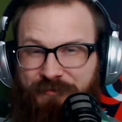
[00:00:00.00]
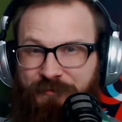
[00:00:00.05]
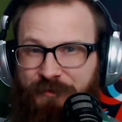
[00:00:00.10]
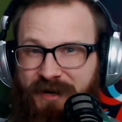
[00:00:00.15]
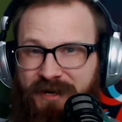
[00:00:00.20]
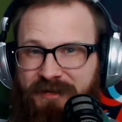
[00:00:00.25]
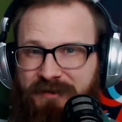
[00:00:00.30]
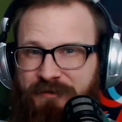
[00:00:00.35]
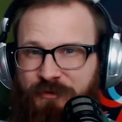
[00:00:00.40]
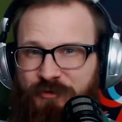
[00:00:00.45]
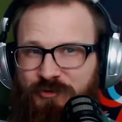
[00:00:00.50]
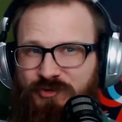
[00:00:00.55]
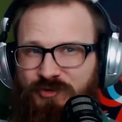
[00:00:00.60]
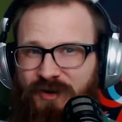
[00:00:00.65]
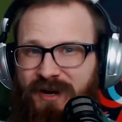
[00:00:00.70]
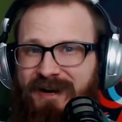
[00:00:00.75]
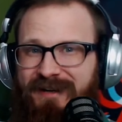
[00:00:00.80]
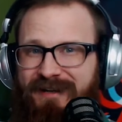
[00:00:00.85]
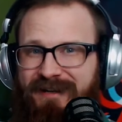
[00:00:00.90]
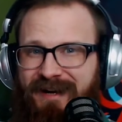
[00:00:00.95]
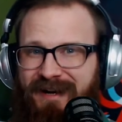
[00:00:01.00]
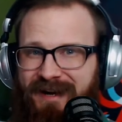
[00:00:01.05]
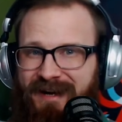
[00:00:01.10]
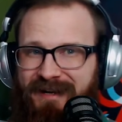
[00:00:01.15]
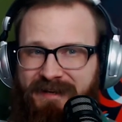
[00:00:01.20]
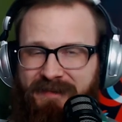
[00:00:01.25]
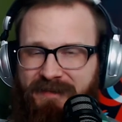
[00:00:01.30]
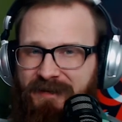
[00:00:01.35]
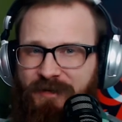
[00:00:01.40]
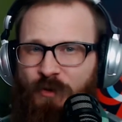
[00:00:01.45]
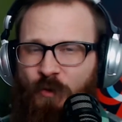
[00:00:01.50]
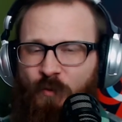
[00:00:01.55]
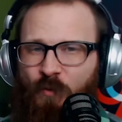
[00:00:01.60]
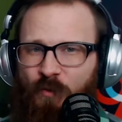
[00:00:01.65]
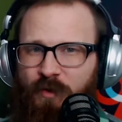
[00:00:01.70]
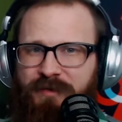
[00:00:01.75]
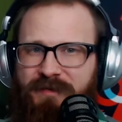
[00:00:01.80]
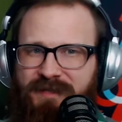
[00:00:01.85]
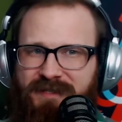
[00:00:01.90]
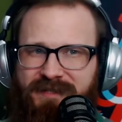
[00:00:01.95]
frankly, they're trying to hide it. They don't
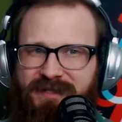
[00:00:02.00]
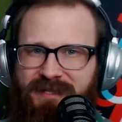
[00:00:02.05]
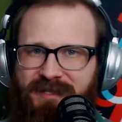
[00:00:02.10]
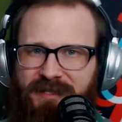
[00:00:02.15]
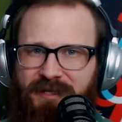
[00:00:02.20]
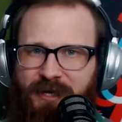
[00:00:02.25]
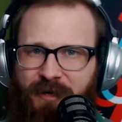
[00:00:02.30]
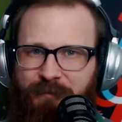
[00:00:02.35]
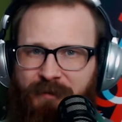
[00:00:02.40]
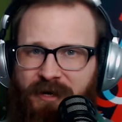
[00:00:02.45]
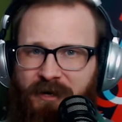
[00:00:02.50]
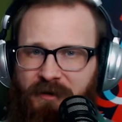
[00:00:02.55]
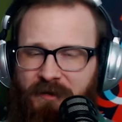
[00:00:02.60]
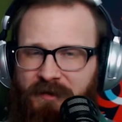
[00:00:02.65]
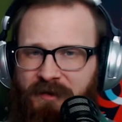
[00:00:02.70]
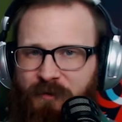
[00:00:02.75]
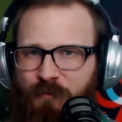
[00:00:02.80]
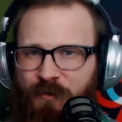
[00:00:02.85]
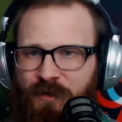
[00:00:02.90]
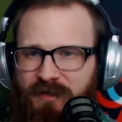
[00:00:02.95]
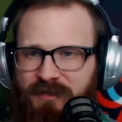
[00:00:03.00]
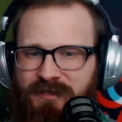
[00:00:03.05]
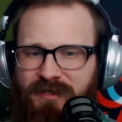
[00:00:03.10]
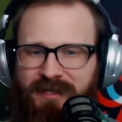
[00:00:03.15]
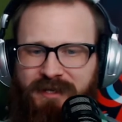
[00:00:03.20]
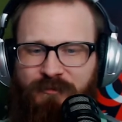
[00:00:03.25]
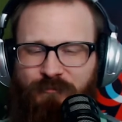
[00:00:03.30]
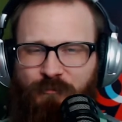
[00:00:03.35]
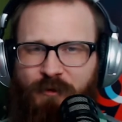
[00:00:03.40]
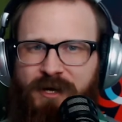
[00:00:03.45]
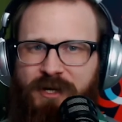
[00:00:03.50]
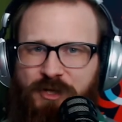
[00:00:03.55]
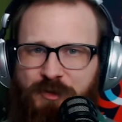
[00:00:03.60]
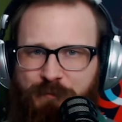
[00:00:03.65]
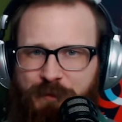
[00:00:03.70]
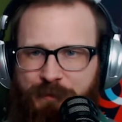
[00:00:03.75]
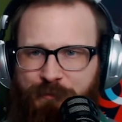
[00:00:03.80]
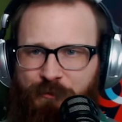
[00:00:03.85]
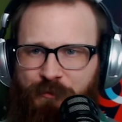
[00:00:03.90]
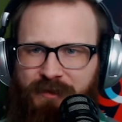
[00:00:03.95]
want this thing to come out, and they want to enrage
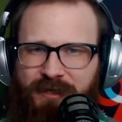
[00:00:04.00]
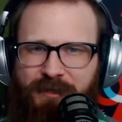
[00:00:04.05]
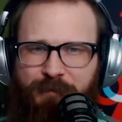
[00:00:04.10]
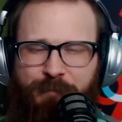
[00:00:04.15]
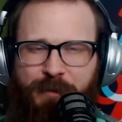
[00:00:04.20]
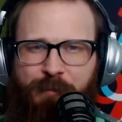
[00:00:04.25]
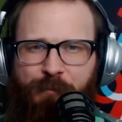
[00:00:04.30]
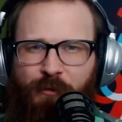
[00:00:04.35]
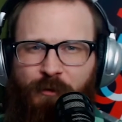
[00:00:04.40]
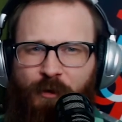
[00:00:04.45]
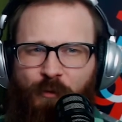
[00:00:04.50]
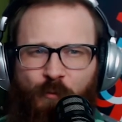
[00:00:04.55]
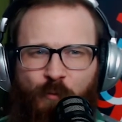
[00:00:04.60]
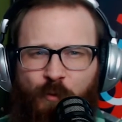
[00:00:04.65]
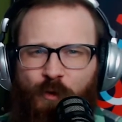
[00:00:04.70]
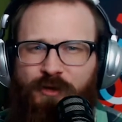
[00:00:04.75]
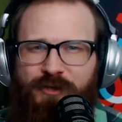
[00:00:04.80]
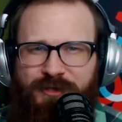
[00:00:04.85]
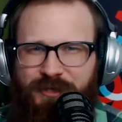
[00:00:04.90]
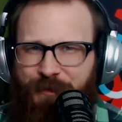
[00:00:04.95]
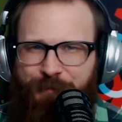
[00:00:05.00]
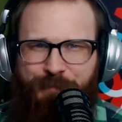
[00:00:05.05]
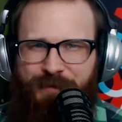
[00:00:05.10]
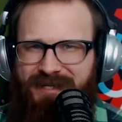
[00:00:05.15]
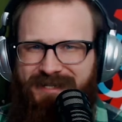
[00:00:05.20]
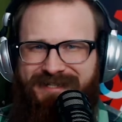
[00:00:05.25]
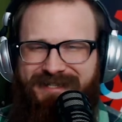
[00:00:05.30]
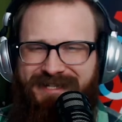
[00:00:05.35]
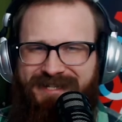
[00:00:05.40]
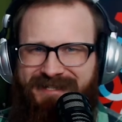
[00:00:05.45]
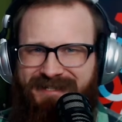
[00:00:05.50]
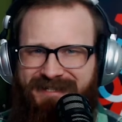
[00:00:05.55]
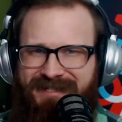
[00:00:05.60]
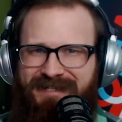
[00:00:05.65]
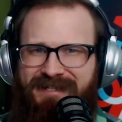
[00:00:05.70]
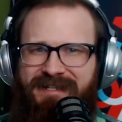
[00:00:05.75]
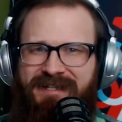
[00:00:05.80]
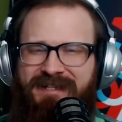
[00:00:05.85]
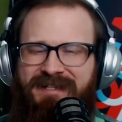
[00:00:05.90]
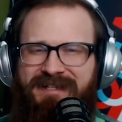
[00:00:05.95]
people and get people all worked up in a
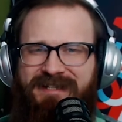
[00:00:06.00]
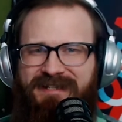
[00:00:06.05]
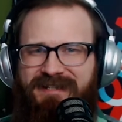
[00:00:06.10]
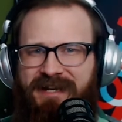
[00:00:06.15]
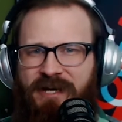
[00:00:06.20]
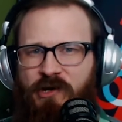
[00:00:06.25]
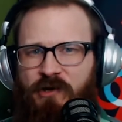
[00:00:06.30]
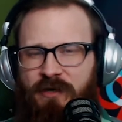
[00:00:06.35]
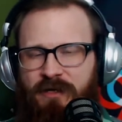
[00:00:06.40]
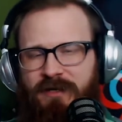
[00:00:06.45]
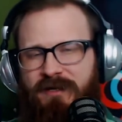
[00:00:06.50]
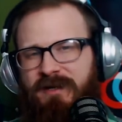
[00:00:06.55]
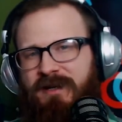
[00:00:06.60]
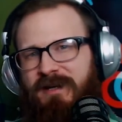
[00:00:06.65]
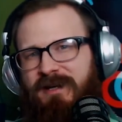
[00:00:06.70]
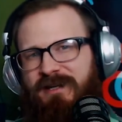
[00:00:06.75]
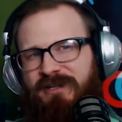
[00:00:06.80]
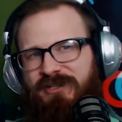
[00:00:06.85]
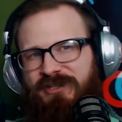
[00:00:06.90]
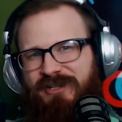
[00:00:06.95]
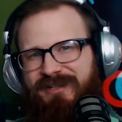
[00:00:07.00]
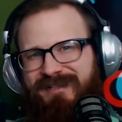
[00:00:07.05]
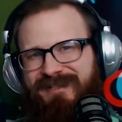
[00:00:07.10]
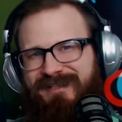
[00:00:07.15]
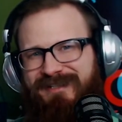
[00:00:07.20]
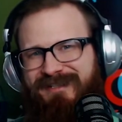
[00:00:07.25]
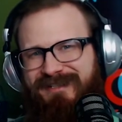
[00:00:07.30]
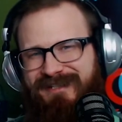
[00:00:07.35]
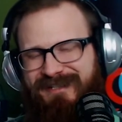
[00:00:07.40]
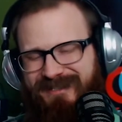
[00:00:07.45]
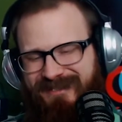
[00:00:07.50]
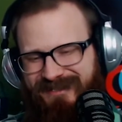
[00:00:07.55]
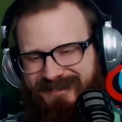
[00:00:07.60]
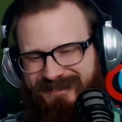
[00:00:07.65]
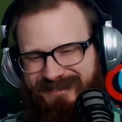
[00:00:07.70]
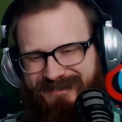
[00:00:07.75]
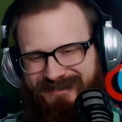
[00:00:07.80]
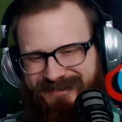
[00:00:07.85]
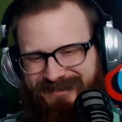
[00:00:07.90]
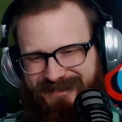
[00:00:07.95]
tizzy and a hysteria just to
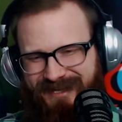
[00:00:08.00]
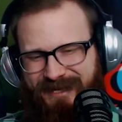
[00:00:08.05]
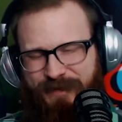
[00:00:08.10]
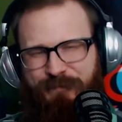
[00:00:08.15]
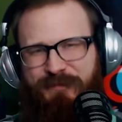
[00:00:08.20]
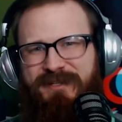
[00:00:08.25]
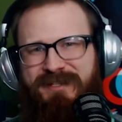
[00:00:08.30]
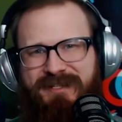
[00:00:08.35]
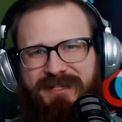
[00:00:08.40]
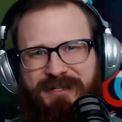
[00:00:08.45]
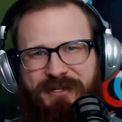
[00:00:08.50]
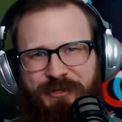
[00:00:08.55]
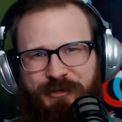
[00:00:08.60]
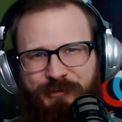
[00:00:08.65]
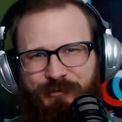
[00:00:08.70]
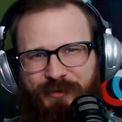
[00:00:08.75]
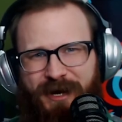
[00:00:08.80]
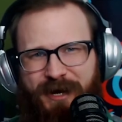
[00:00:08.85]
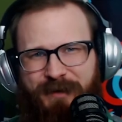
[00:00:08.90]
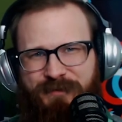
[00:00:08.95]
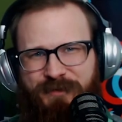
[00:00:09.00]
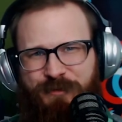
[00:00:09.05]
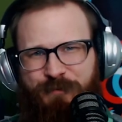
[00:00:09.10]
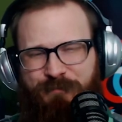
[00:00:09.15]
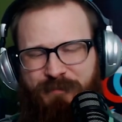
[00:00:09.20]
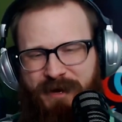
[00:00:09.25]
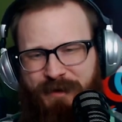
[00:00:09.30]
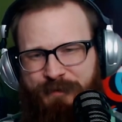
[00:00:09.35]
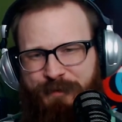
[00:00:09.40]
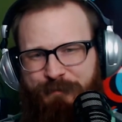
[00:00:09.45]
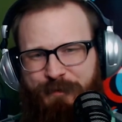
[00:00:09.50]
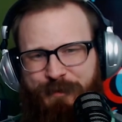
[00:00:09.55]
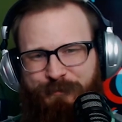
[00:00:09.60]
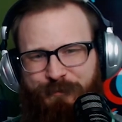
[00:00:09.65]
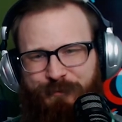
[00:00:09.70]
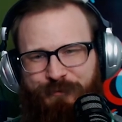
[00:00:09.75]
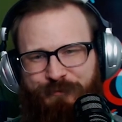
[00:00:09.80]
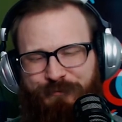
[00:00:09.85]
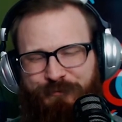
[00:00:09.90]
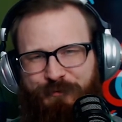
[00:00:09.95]
keep this thing under wraps. So maybe
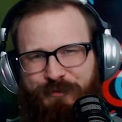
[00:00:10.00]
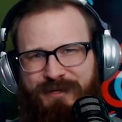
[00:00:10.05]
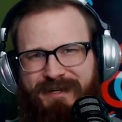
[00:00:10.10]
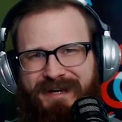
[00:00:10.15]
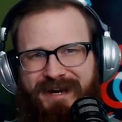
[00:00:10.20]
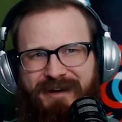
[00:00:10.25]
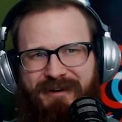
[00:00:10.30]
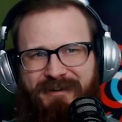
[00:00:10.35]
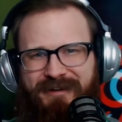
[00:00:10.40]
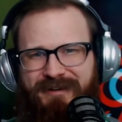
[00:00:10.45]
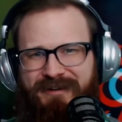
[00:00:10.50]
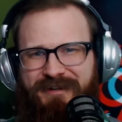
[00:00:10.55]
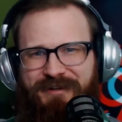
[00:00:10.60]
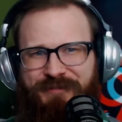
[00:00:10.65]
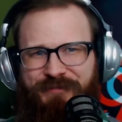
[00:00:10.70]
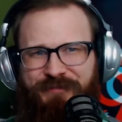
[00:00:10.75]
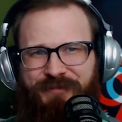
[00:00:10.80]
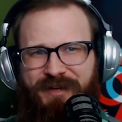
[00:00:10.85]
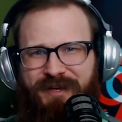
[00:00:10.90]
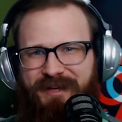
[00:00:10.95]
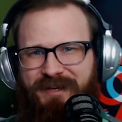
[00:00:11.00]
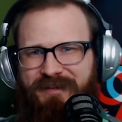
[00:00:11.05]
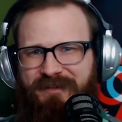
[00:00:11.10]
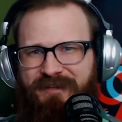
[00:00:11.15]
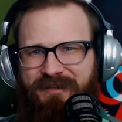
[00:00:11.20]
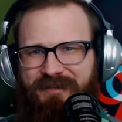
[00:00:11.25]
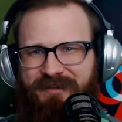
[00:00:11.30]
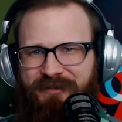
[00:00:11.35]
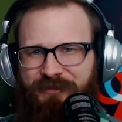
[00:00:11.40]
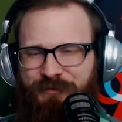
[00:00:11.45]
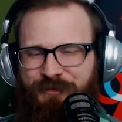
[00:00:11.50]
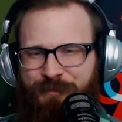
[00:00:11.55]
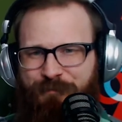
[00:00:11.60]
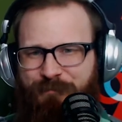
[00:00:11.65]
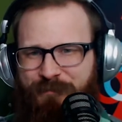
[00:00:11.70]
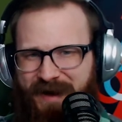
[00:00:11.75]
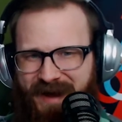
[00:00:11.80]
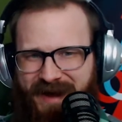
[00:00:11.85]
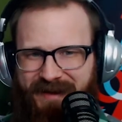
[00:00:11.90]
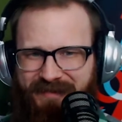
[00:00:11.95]
people will freak out enough that they'll
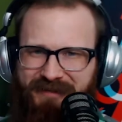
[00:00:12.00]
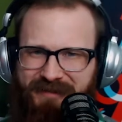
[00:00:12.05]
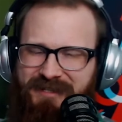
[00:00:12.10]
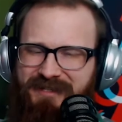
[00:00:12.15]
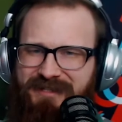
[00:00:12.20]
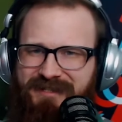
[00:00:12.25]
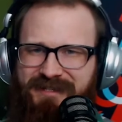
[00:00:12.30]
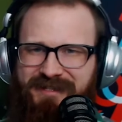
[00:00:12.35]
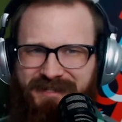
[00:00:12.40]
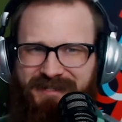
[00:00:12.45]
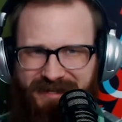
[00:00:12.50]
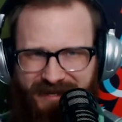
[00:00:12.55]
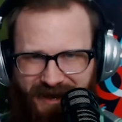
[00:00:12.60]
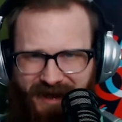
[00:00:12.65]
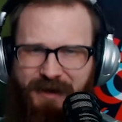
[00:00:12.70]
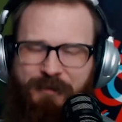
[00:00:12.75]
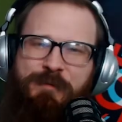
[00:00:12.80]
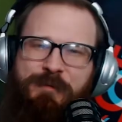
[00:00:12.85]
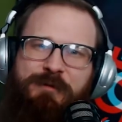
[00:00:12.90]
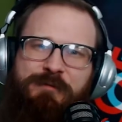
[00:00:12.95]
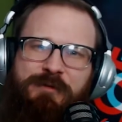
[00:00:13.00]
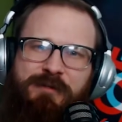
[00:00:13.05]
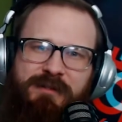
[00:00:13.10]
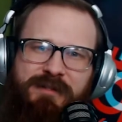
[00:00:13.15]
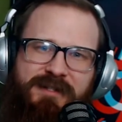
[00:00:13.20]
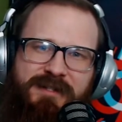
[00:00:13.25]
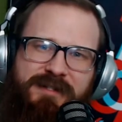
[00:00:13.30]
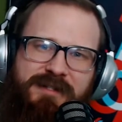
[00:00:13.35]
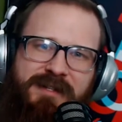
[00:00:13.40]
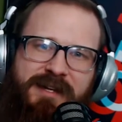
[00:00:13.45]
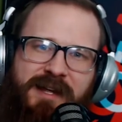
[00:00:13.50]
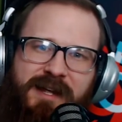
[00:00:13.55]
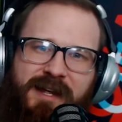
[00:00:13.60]
demand that this not be released.